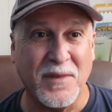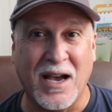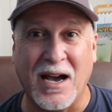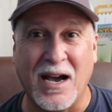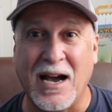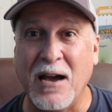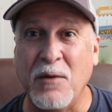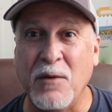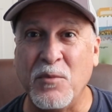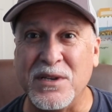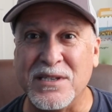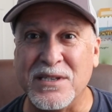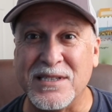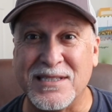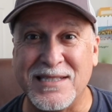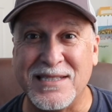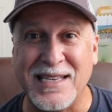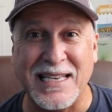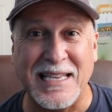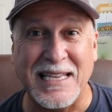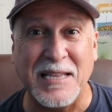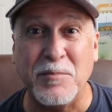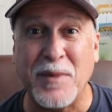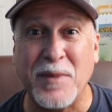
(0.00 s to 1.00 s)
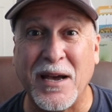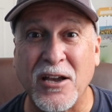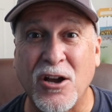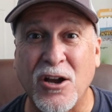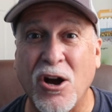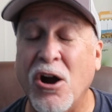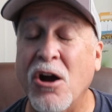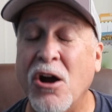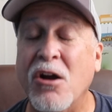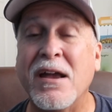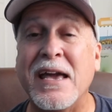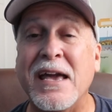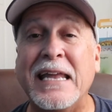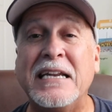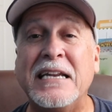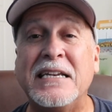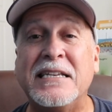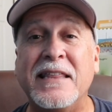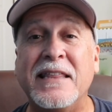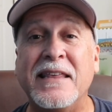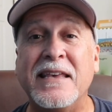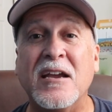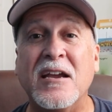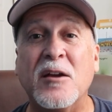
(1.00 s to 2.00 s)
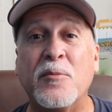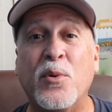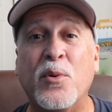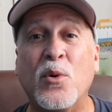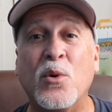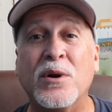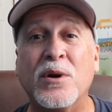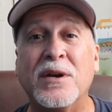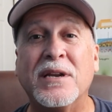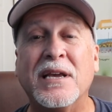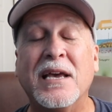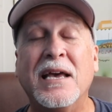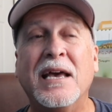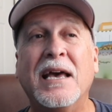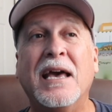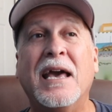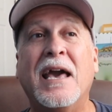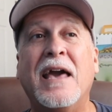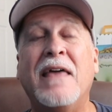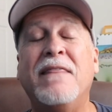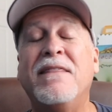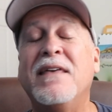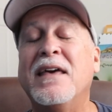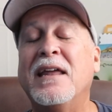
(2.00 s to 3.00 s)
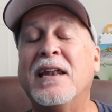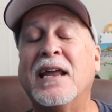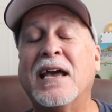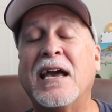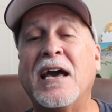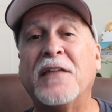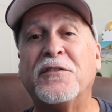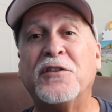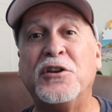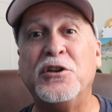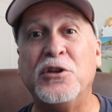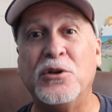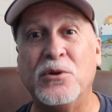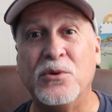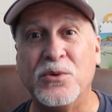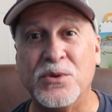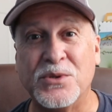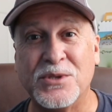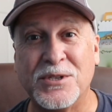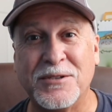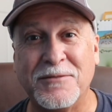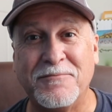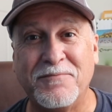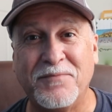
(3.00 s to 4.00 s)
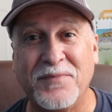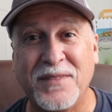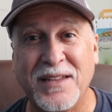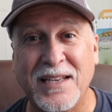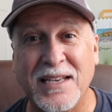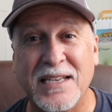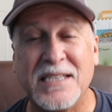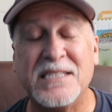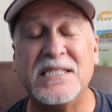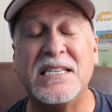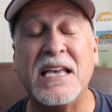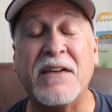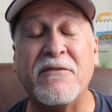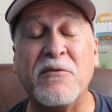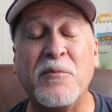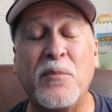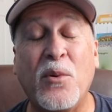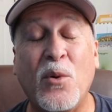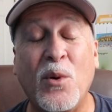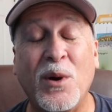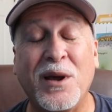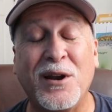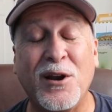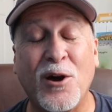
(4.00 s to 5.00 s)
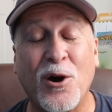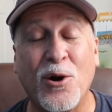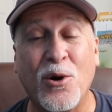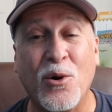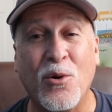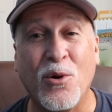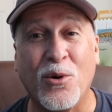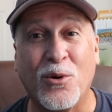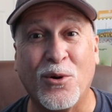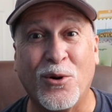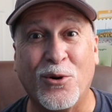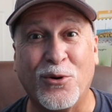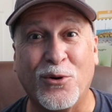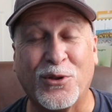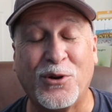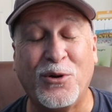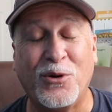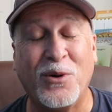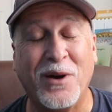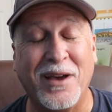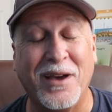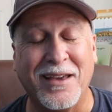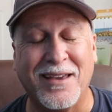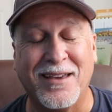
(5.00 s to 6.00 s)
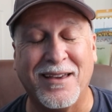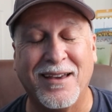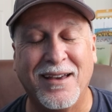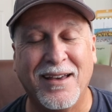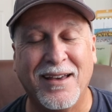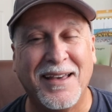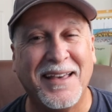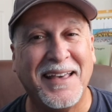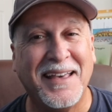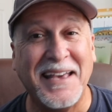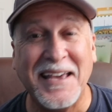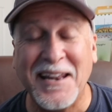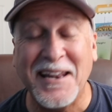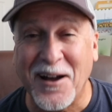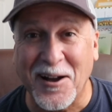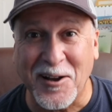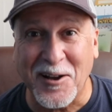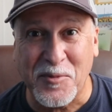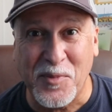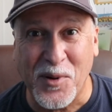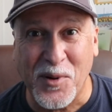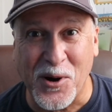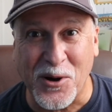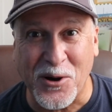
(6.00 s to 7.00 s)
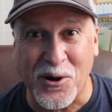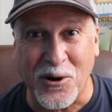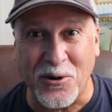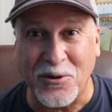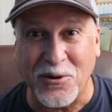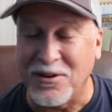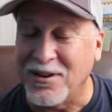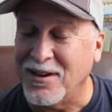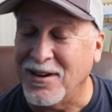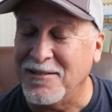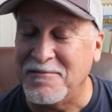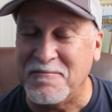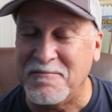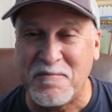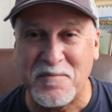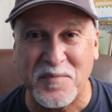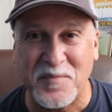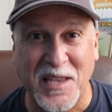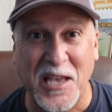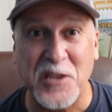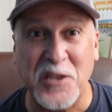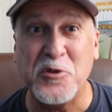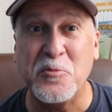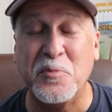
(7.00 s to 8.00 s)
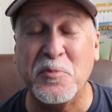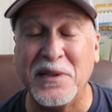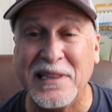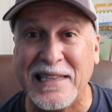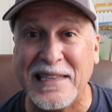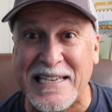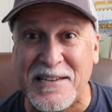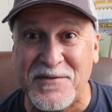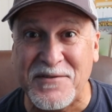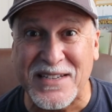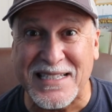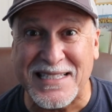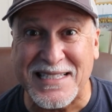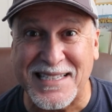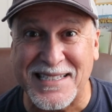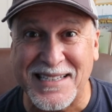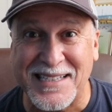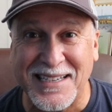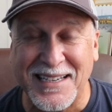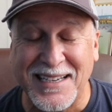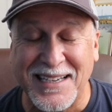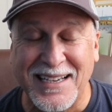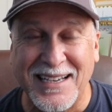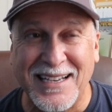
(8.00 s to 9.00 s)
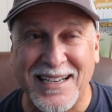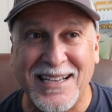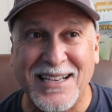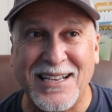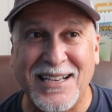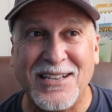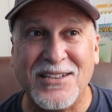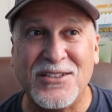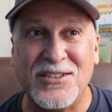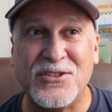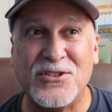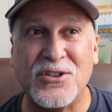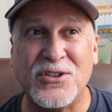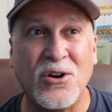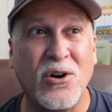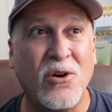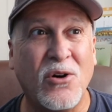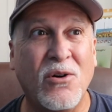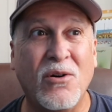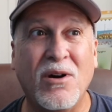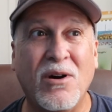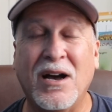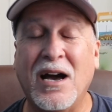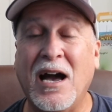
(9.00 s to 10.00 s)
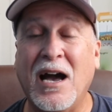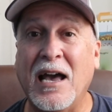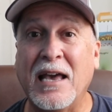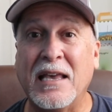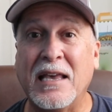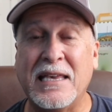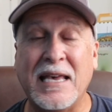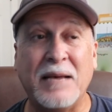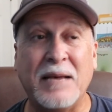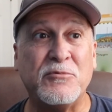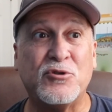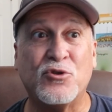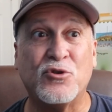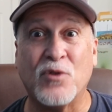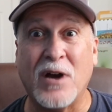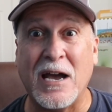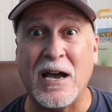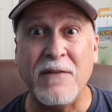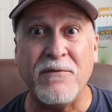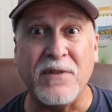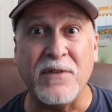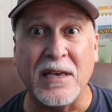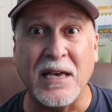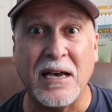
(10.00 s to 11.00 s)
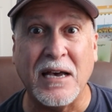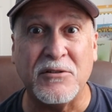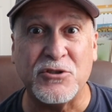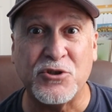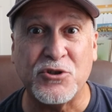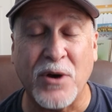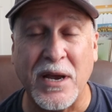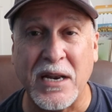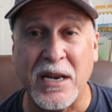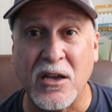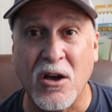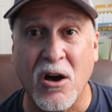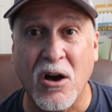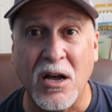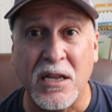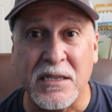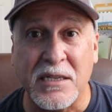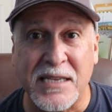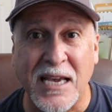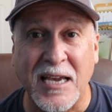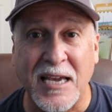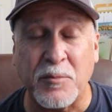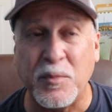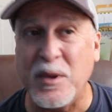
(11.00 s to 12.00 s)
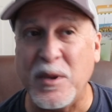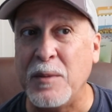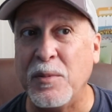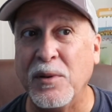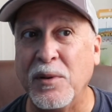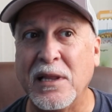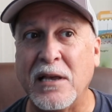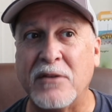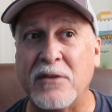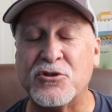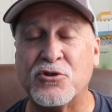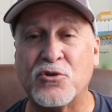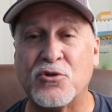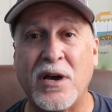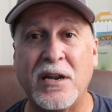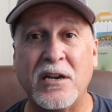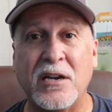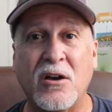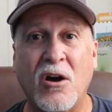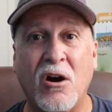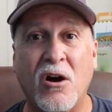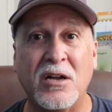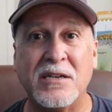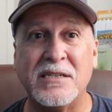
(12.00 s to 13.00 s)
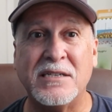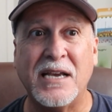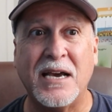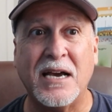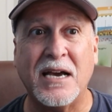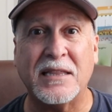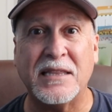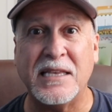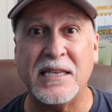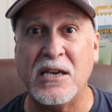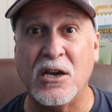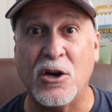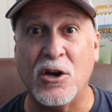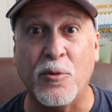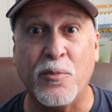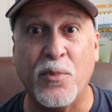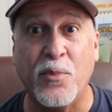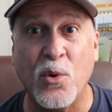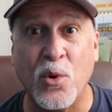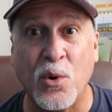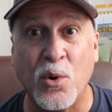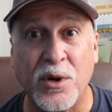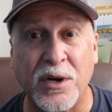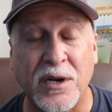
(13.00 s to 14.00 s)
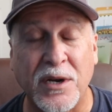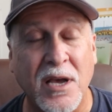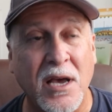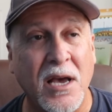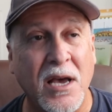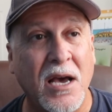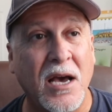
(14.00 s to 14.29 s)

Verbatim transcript: I was in my car headed to the airport, and then I got the news. 7.0 earthquake in Acapulco. Can you believe it? So I kept driving. I was trying to contact people. I was trying to contact the airport.